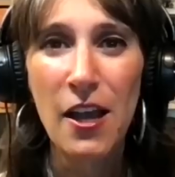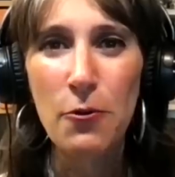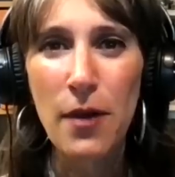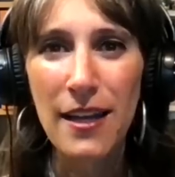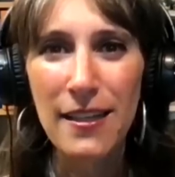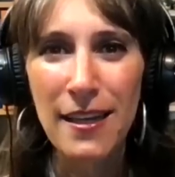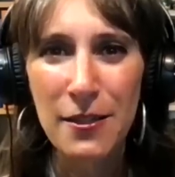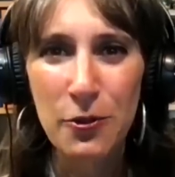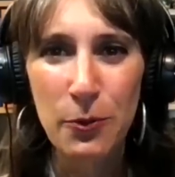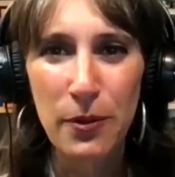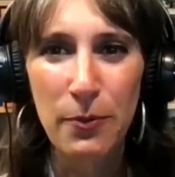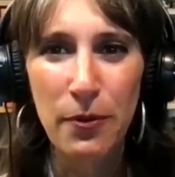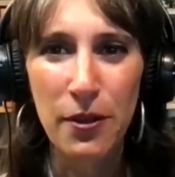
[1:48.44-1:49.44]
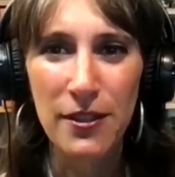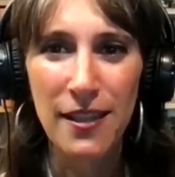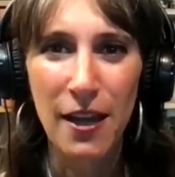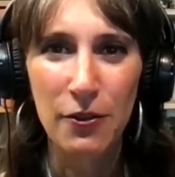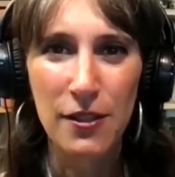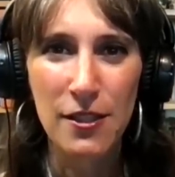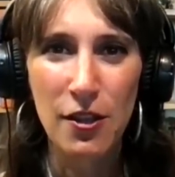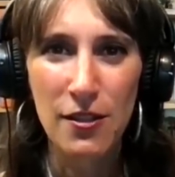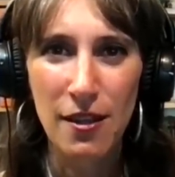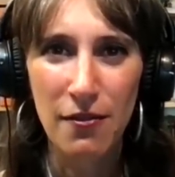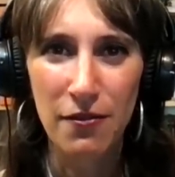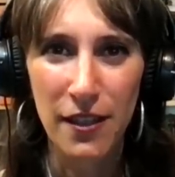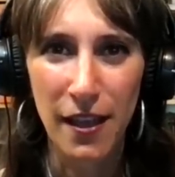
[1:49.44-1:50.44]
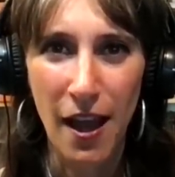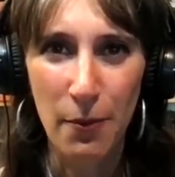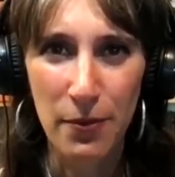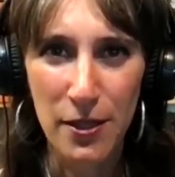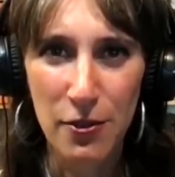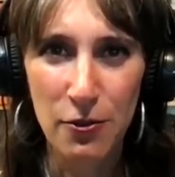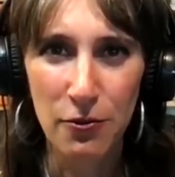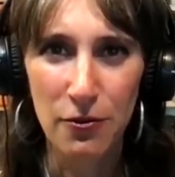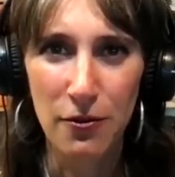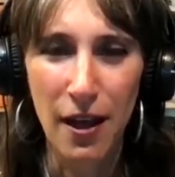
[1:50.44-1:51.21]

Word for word: Well, it has to be pointed out, it's not something that happens to